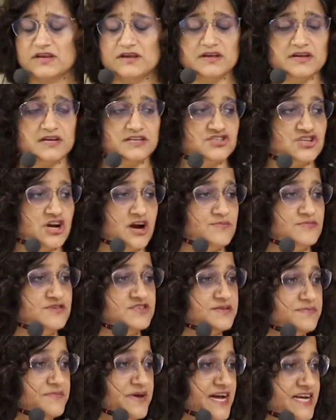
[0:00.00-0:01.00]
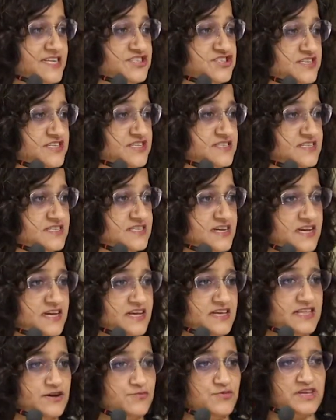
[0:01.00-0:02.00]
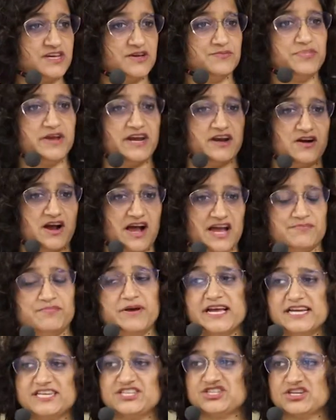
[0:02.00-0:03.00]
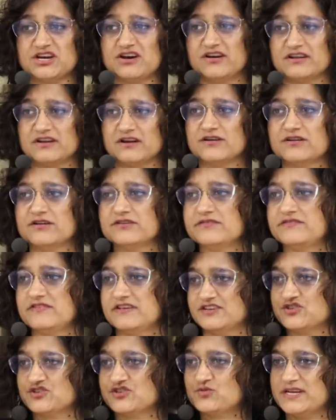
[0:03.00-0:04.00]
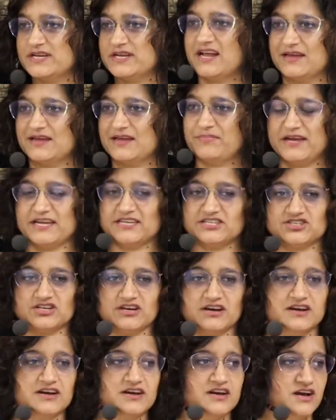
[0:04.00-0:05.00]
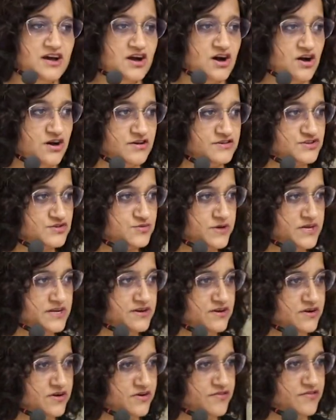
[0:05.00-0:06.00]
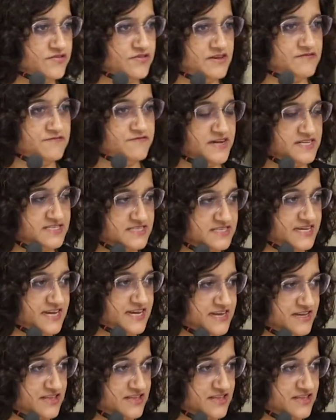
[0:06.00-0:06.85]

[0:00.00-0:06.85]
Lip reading: Chalmers imagines that we compare Hypatia on Earth and twin Hypatia on twin Earth, investigating the